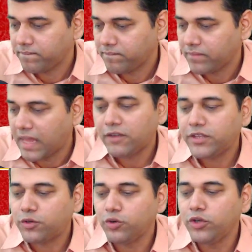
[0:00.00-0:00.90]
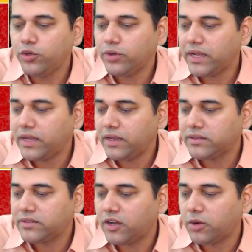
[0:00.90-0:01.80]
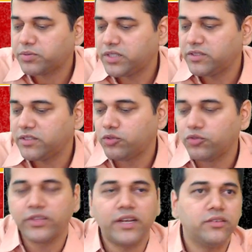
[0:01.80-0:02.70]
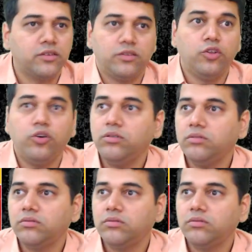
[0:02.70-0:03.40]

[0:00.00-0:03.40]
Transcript: Have they told you is the option is in whose hands? No.